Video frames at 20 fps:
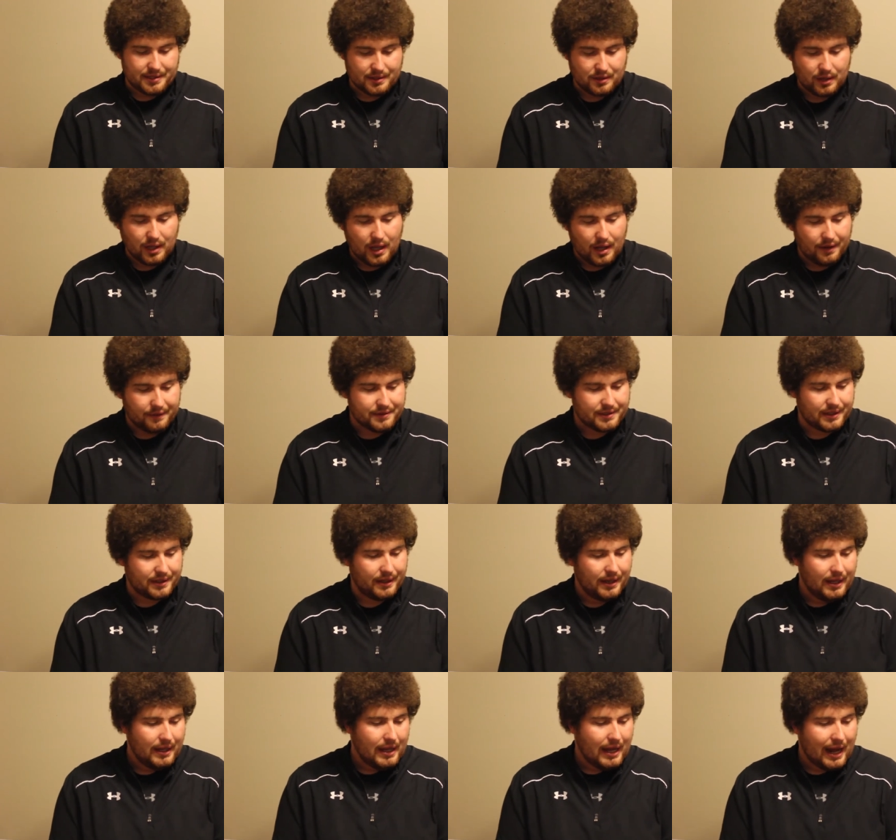gloves, and
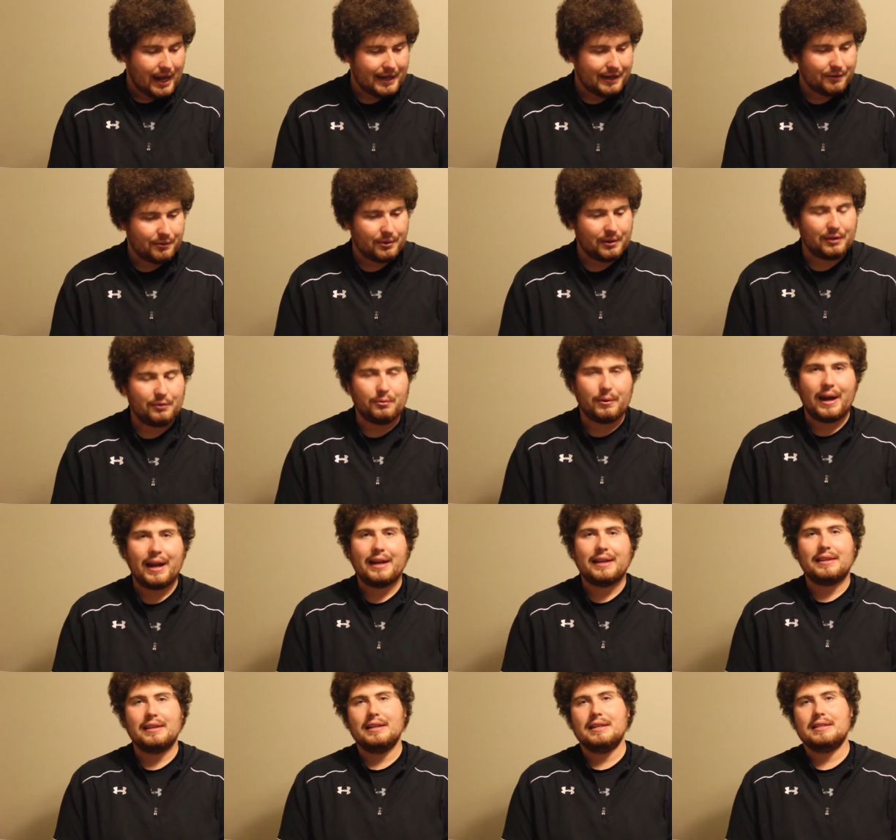I didn't really
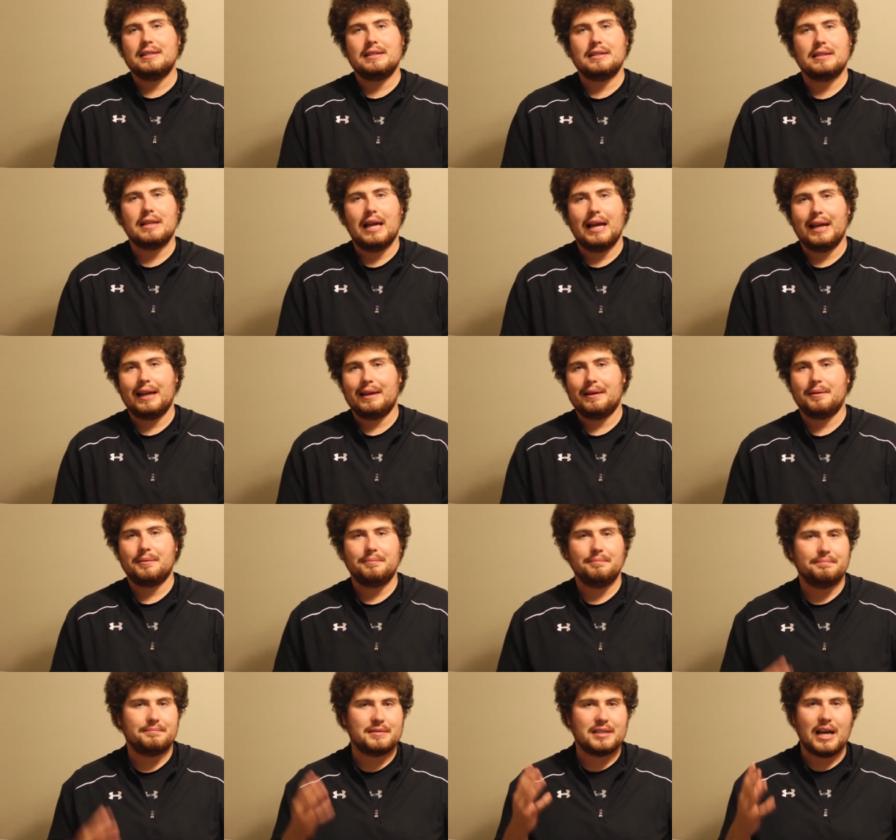rank these as like
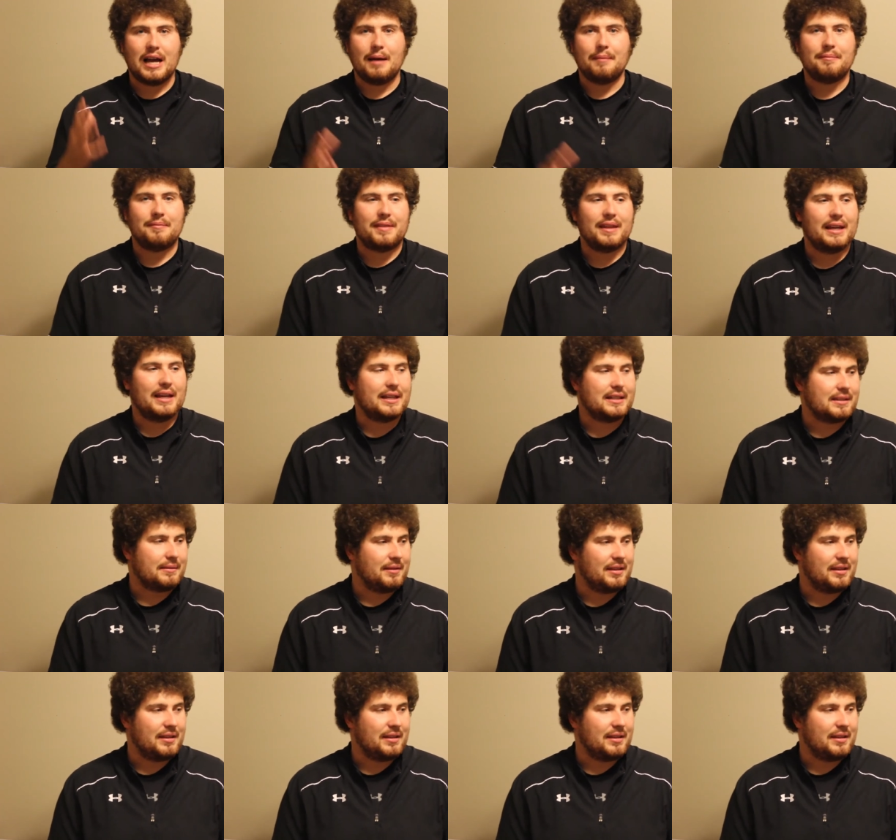top things.